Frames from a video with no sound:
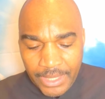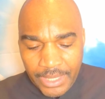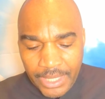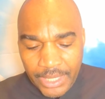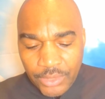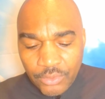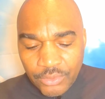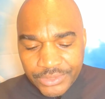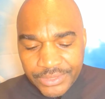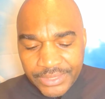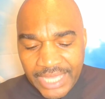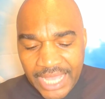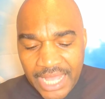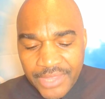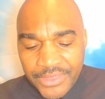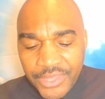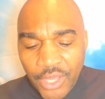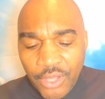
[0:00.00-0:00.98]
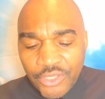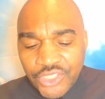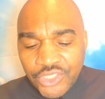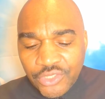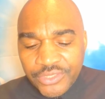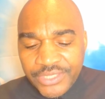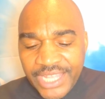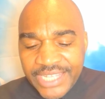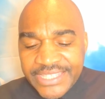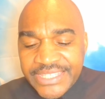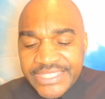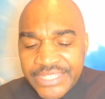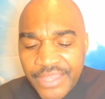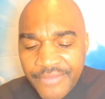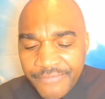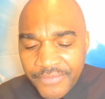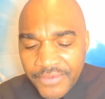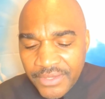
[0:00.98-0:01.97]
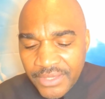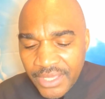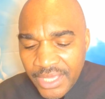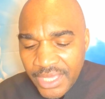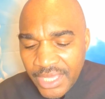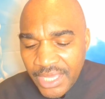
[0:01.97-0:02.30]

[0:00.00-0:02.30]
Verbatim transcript: Hey, glory to God, thou shalt not suffer